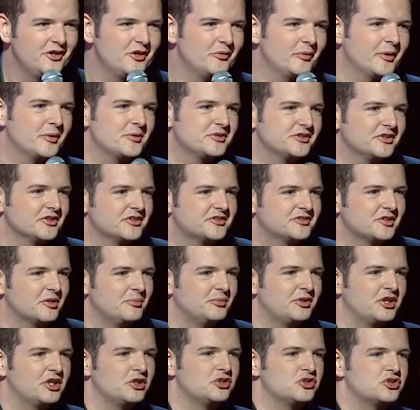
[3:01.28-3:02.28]
Whilst there's
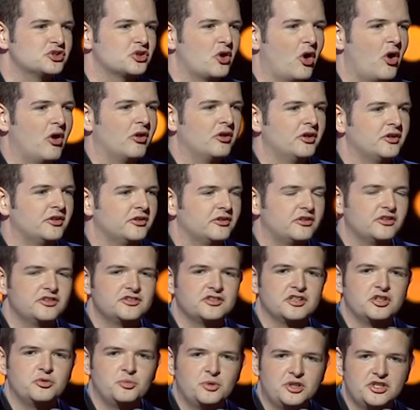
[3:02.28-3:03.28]
somebody in Scotland
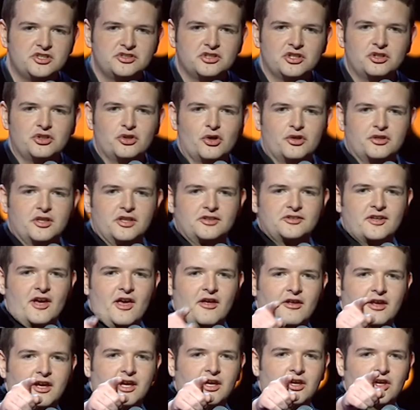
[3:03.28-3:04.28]
saying, we seen you on the
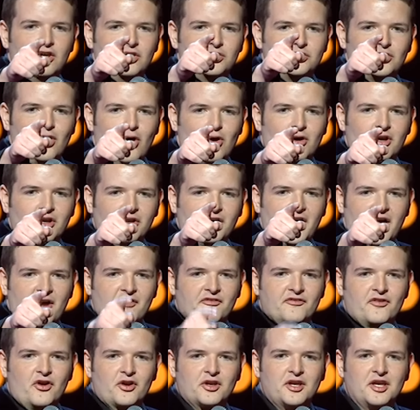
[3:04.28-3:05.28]
telly talking like a
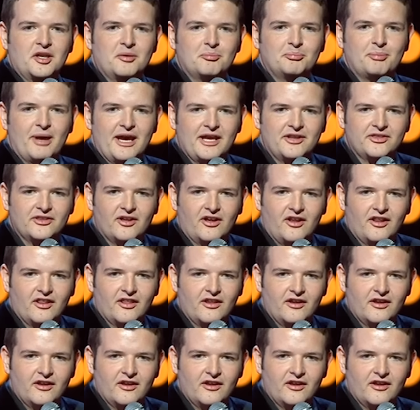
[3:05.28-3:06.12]
fucking bender.